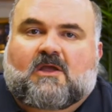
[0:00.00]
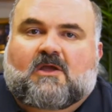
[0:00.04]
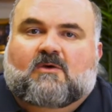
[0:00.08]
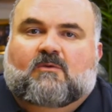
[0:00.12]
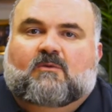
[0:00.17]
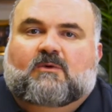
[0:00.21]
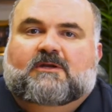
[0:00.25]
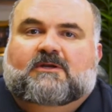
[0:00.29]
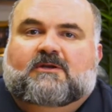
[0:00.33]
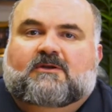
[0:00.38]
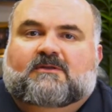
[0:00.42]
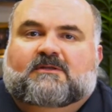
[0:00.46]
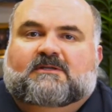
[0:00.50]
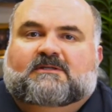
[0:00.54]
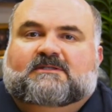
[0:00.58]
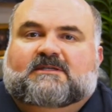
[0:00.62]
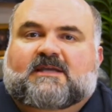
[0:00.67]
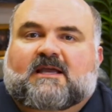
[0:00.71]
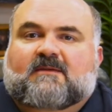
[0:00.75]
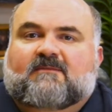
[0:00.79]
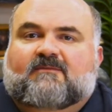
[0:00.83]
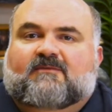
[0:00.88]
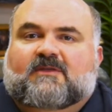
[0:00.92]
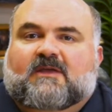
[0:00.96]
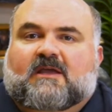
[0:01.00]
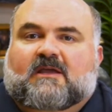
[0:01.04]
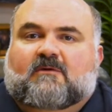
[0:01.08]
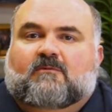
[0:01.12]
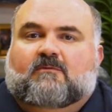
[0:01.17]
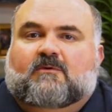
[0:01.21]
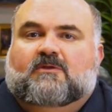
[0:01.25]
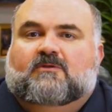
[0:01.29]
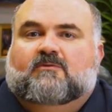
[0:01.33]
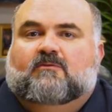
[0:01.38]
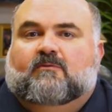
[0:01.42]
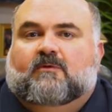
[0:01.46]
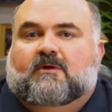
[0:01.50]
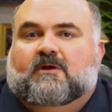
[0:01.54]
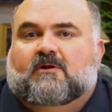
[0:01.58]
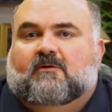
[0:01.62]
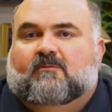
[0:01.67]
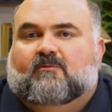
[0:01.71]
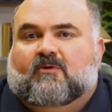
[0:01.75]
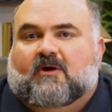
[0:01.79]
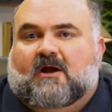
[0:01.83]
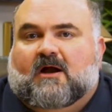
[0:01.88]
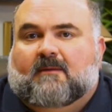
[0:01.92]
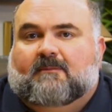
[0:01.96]
We do the same thing with
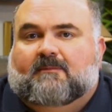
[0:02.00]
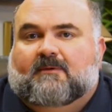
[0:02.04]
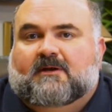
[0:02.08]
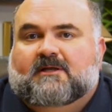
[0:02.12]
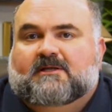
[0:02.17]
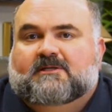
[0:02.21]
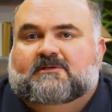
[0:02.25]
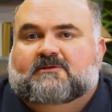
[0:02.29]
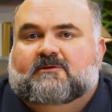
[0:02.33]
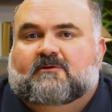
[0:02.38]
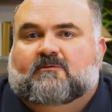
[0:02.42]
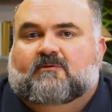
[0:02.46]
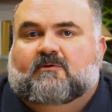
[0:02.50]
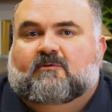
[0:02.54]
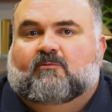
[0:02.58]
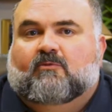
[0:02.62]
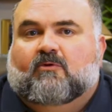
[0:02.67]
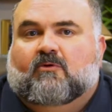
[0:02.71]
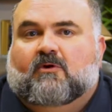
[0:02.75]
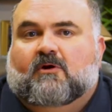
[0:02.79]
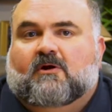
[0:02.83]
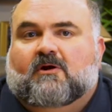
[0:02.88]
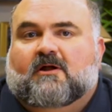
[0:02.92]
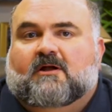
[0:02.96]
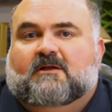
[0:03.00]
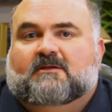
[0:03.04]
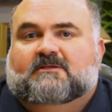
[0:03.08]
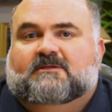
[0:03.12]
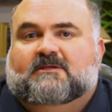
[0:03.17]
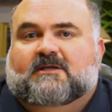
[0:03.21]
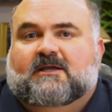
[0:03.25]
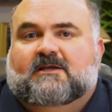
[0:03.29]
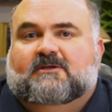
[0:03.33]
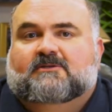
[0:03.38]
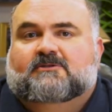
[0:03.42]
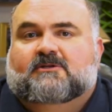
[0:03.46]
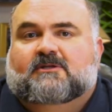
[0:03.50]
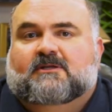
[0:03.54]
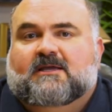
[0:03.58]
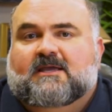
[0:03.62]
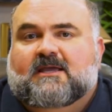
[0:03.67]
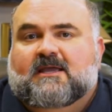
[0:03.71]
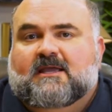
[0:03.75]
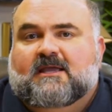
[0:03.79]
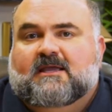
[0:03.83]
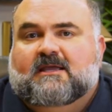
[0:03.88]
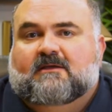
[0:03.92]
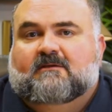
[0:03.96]
rental properties and report it on Schedule
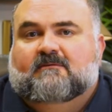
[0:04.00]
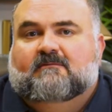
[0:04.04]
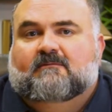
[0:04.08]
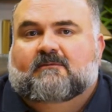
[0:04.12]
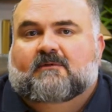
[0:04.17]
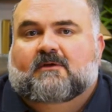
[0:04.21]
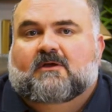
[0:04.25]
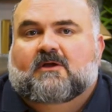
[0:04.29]
E.